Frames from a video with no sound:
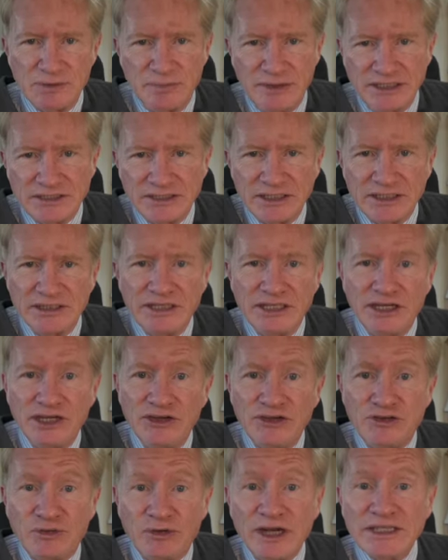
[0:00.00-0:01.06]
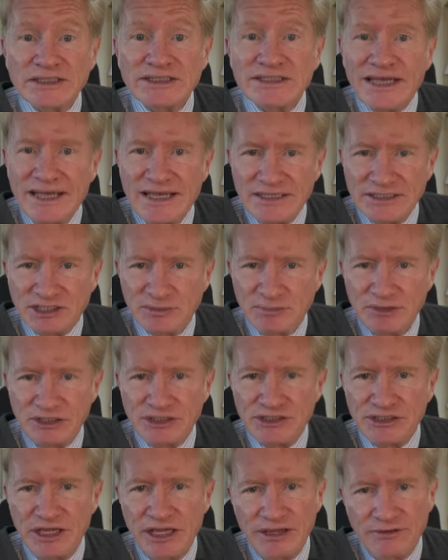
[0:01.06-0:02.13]
basically addressed hate
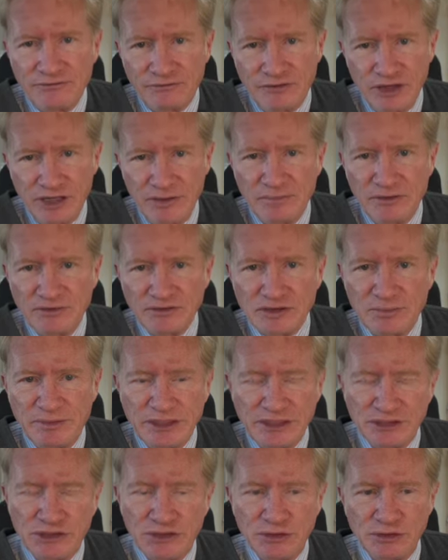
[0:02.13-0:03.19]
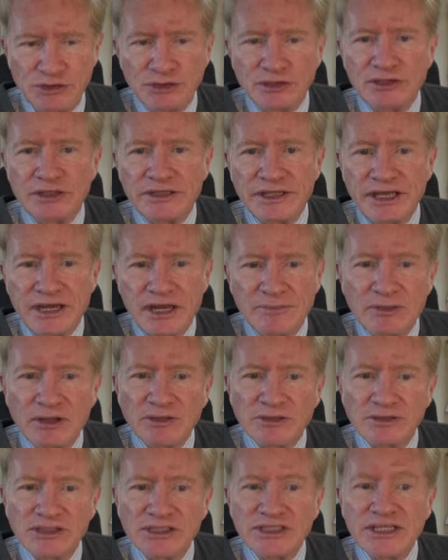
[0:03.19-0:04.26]
speech and freedom of speech. You can look that up.
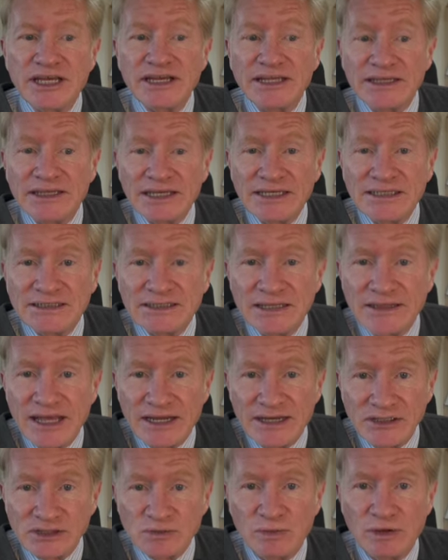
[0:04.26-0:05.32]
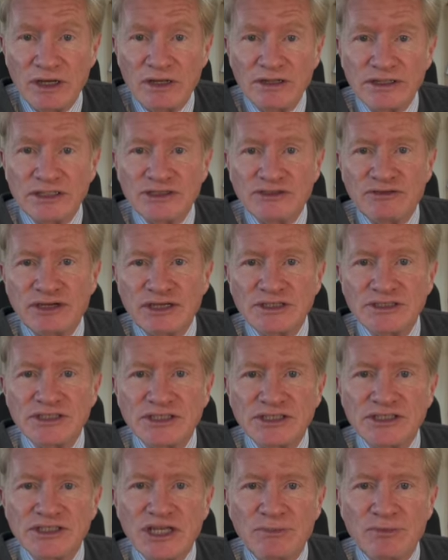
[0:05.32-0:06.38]
I'll set a link to that as well as far as
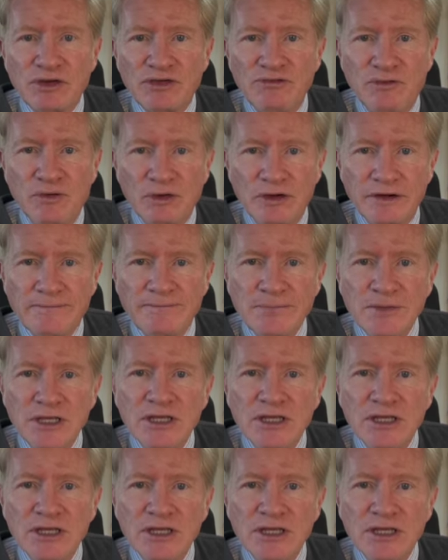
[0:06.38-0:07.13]
the summary for it.